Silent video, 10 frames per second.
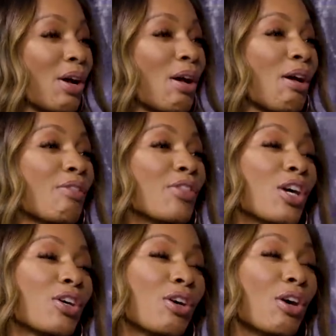you, don't care. The
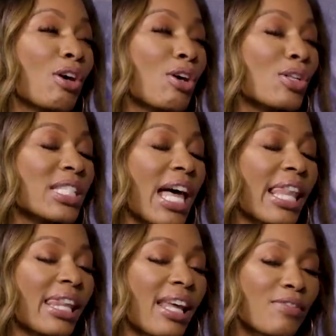girls
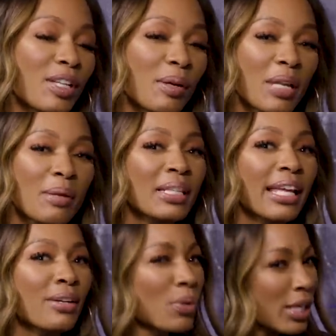loved him. They be
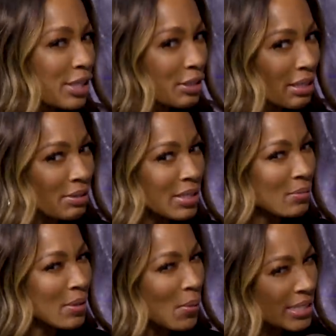like, "What?
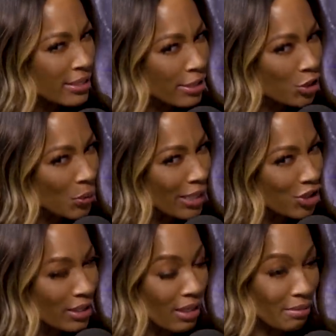what's the
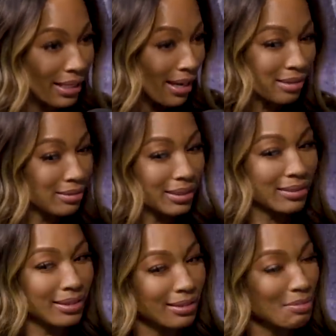situation?" I'm like, "I don't know.
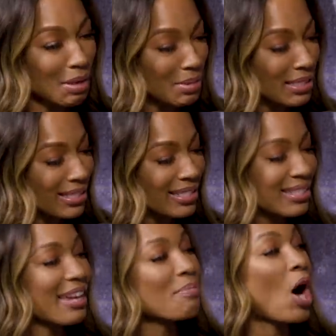You know my business."
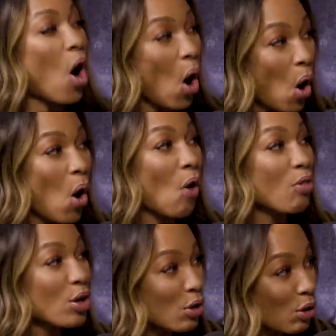Like, but all
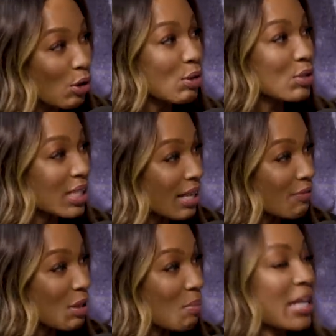the girls right. loved
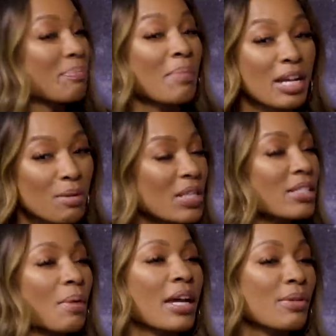him. Like makeup. He
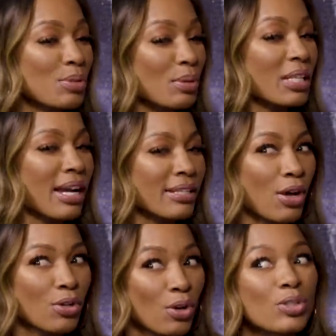talking about he was really nice.
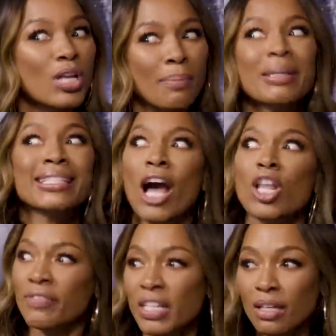All the girls because they all
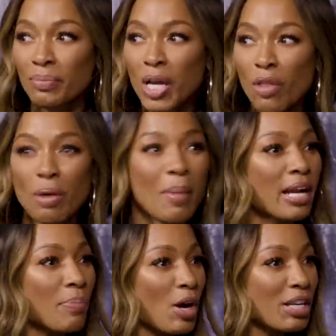loved him. the
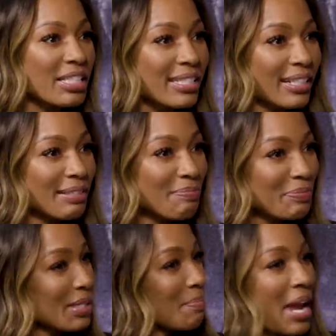makeup artist. to the makeup
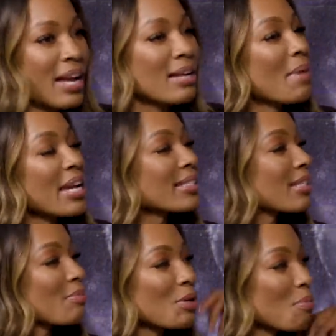artist. The ma- yeah. ma- he
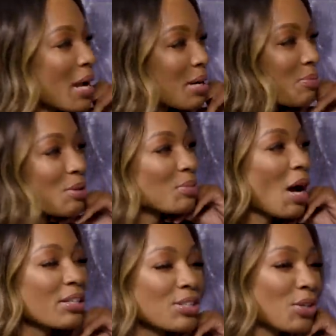simply in the makeup room,
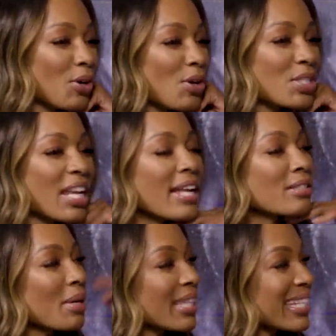talk to the girls, and ask
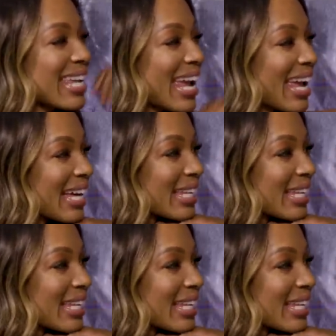them about their day, how